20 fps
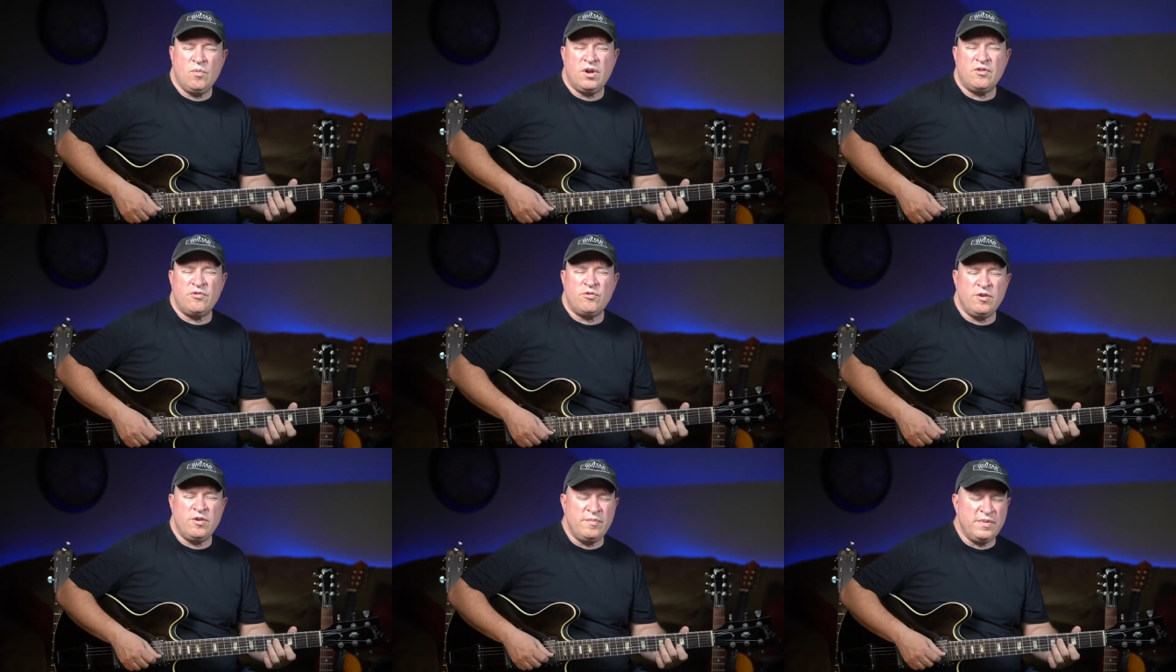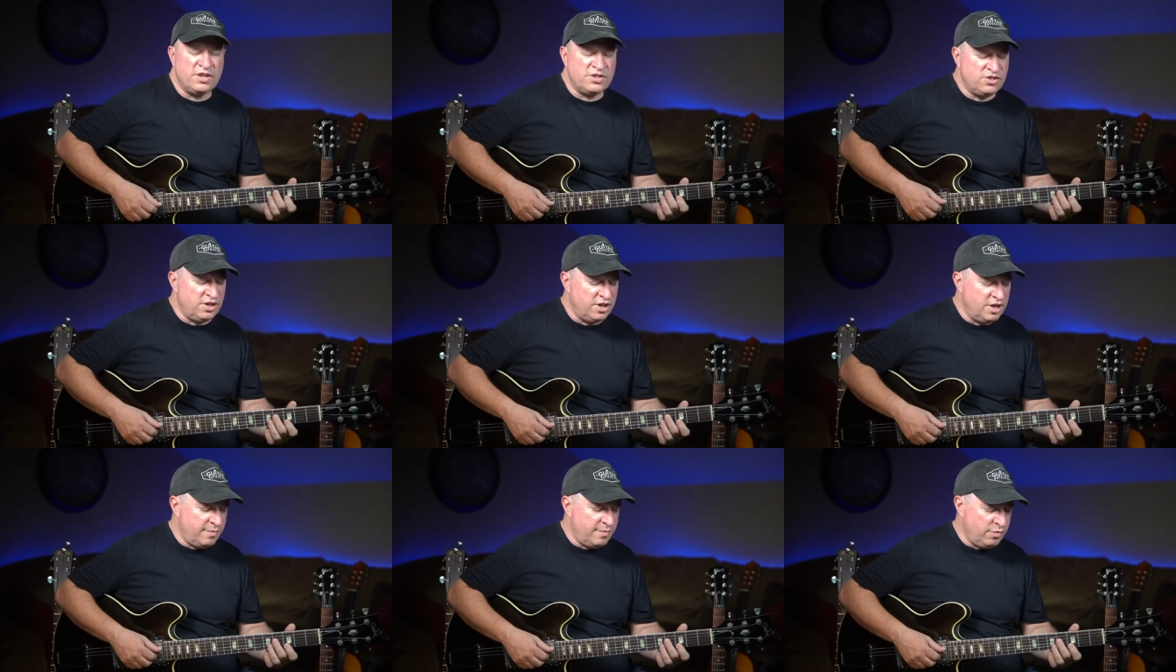if we
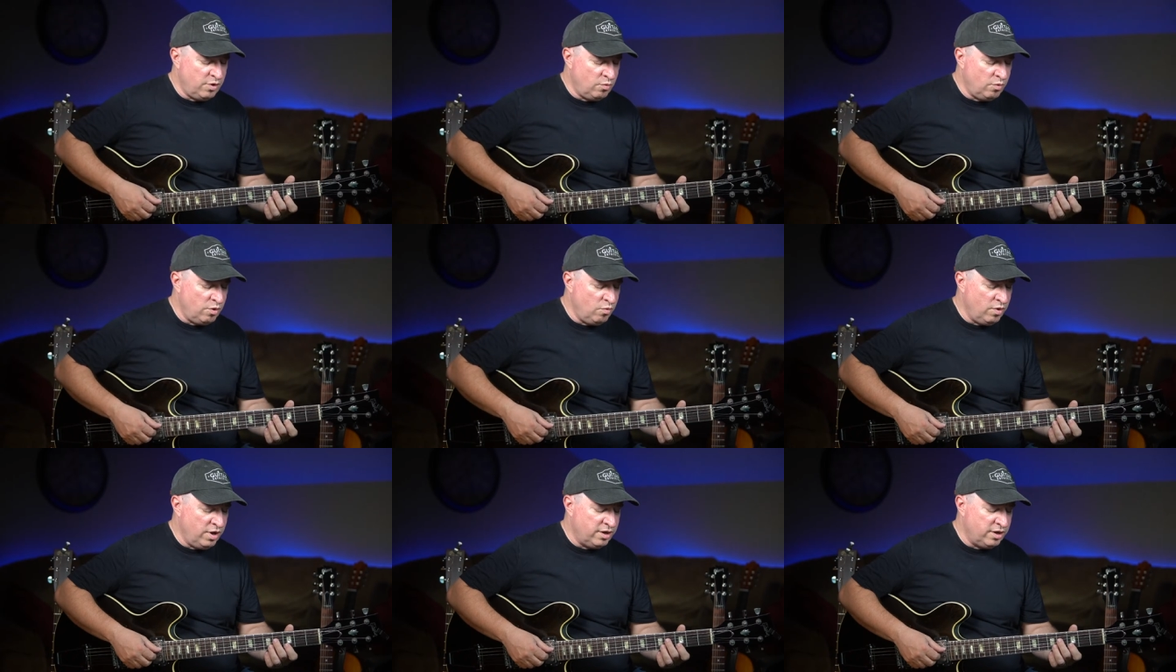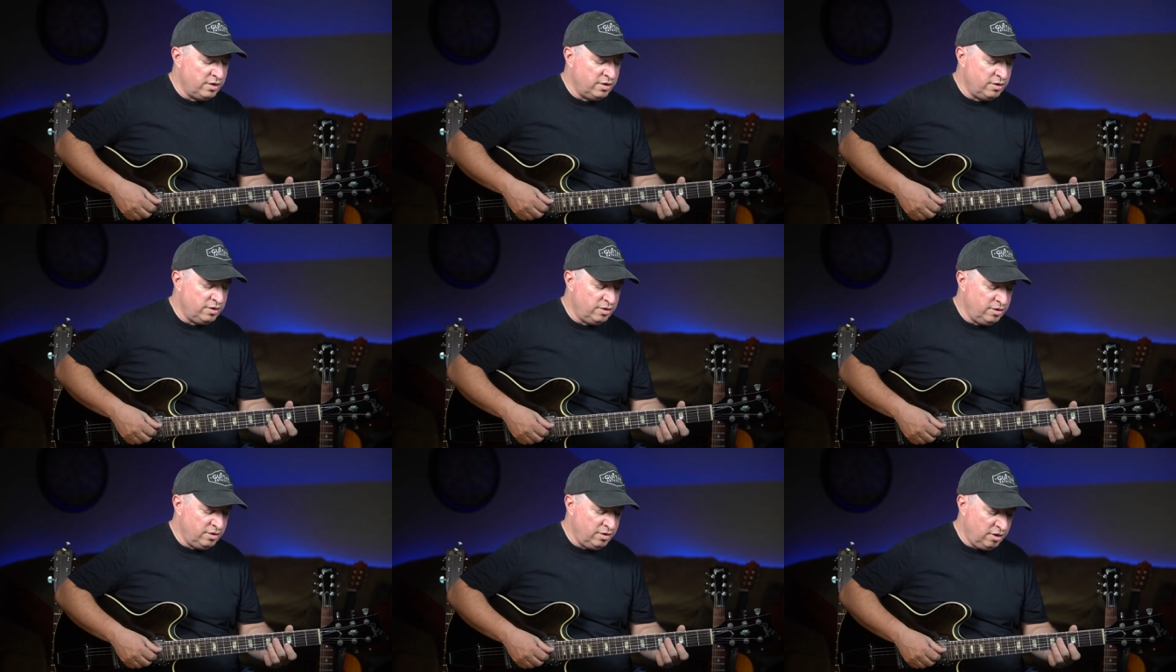mixed it up and we went
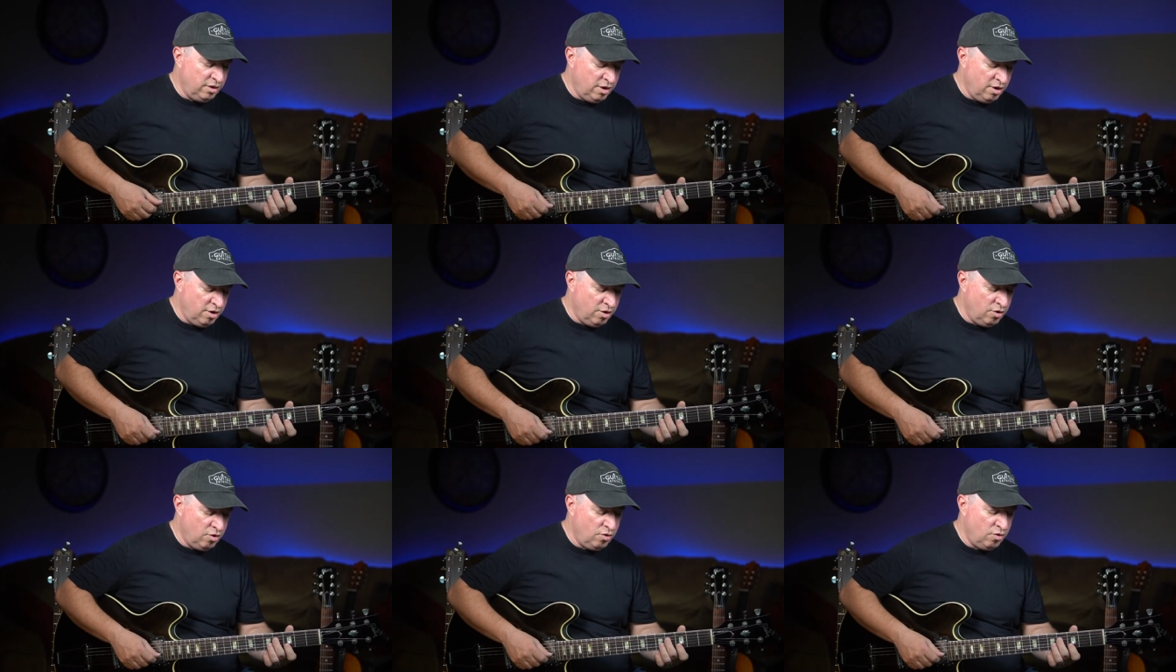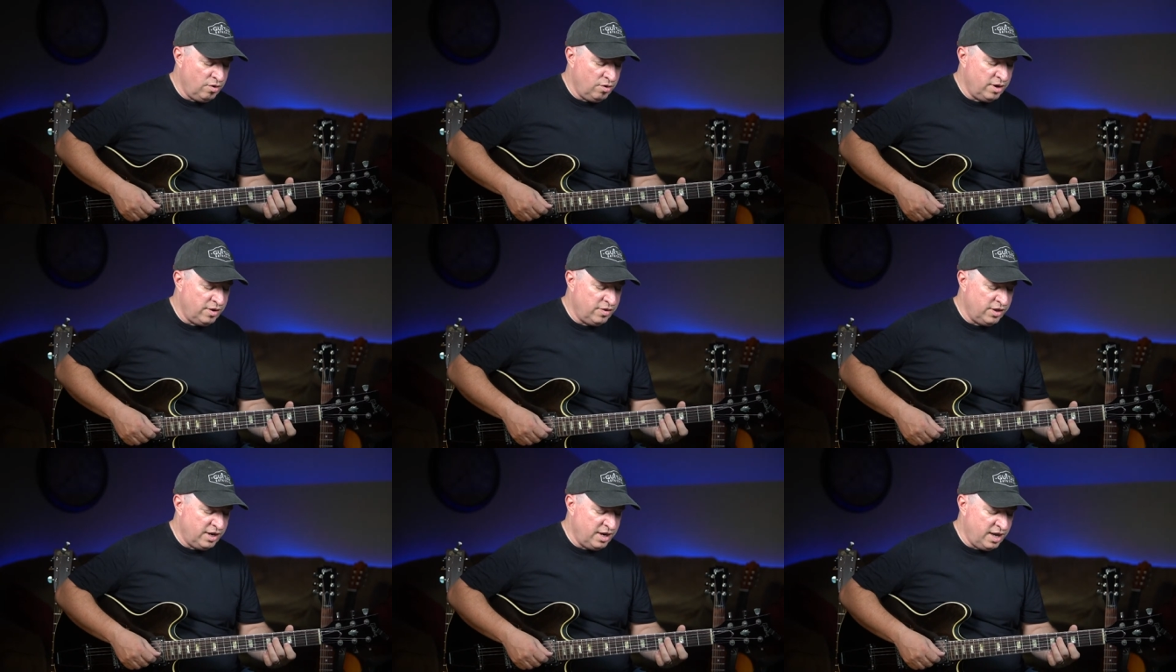low
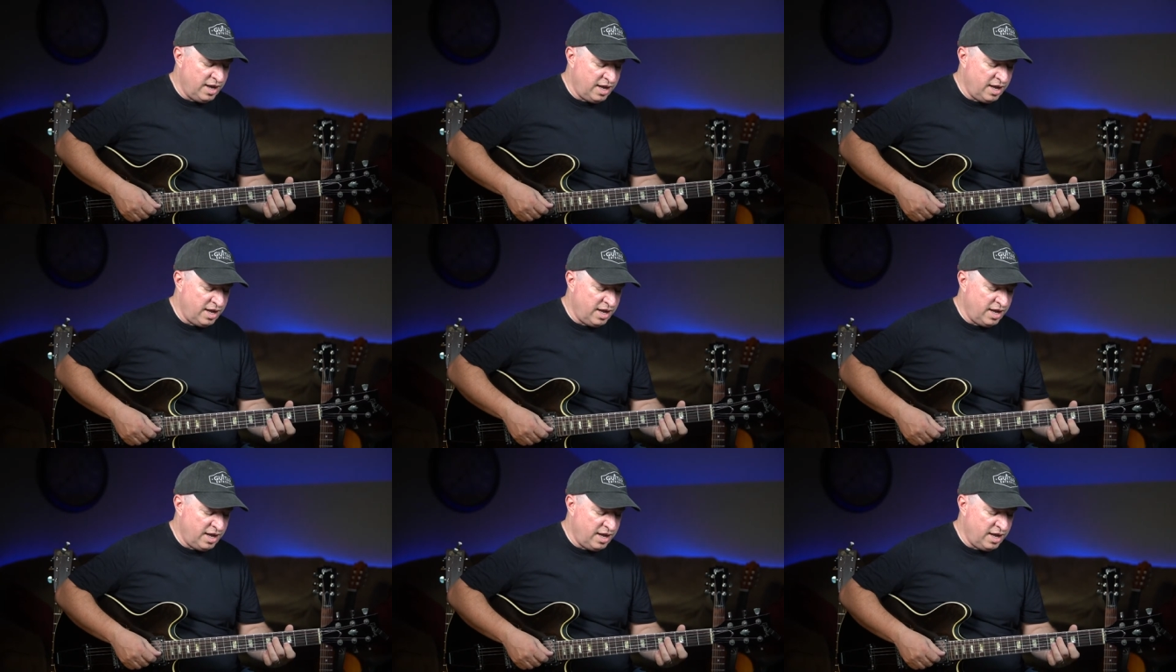and then